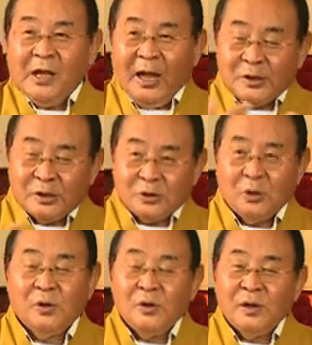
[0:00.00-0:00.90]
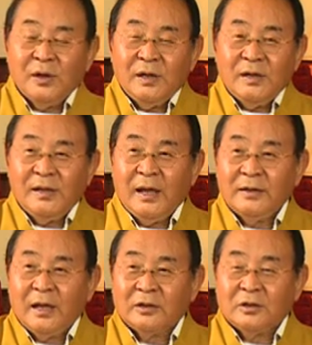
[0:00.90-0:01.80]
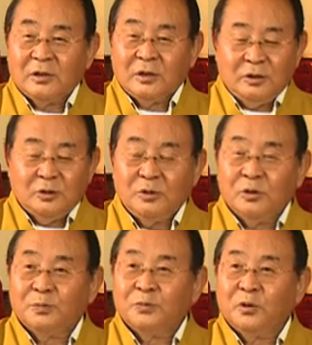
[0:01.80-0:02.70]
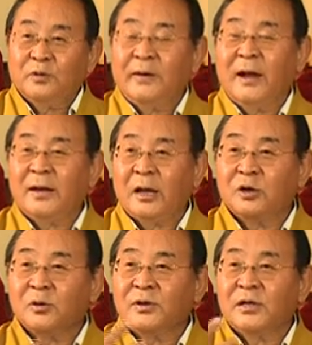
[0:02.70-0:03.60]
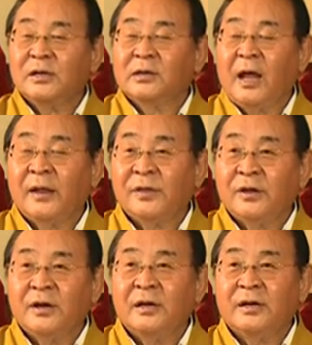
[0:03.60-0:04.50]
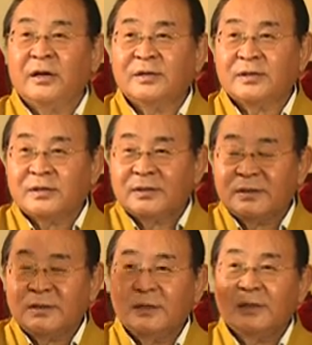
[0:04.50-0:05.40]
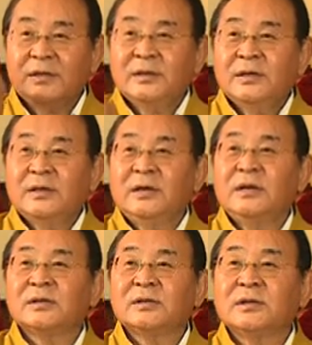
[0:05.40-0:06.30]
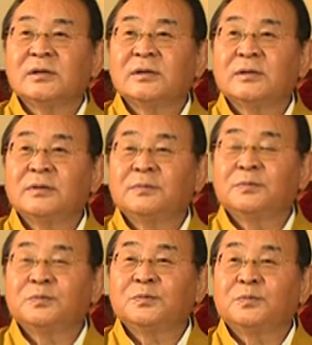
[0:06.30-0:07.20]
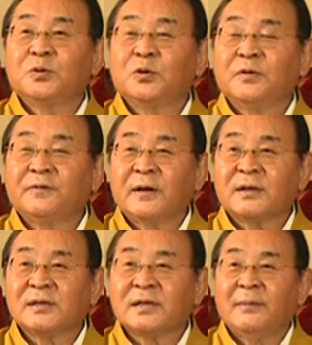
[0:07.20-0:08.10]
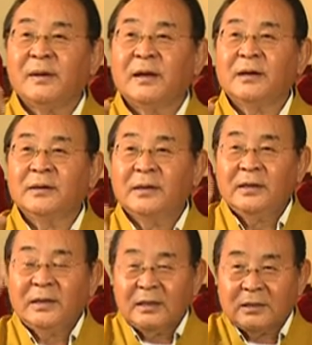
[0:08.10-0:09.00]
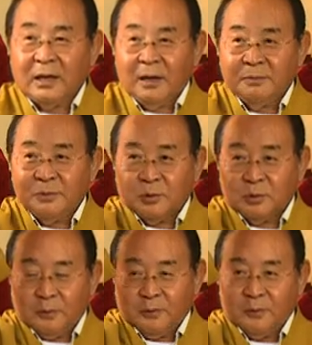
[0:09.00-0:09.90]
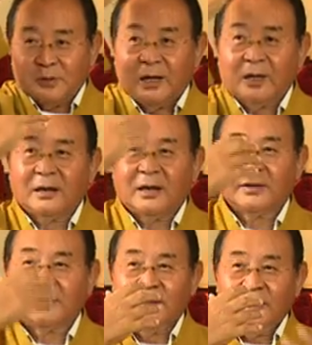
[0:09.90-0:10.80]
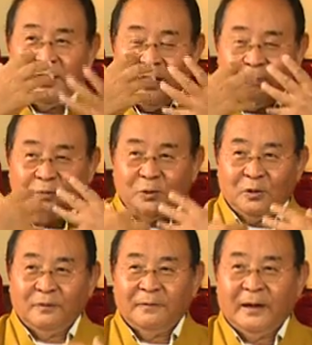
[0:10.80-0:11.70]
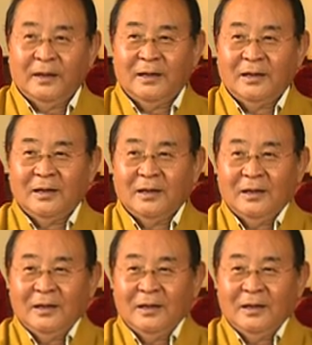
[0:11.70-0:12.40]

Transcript: And so, then that you, you're purified and you're healed. And third is, is the purifying the samaya. It comes through the four chakras and purifying